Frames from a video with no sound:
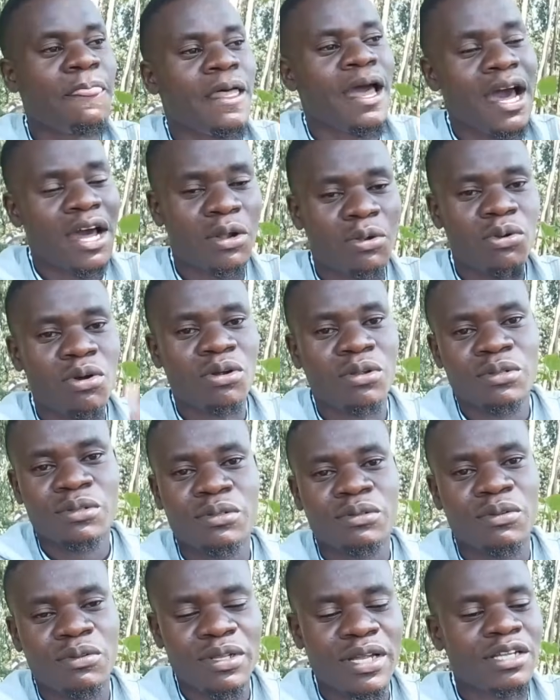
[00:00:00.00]
a role
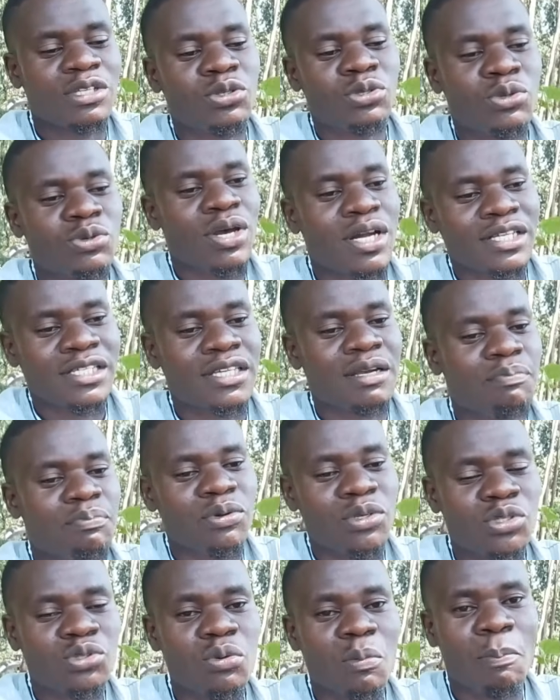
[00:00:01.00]
that you are
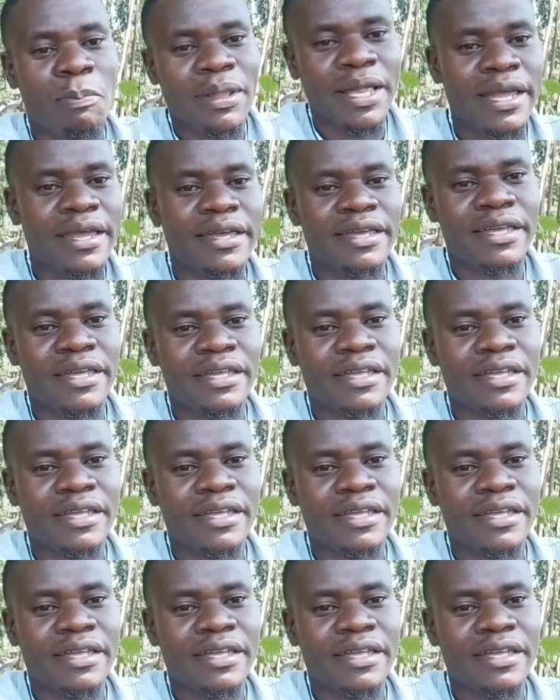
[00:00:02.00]
supposed to play?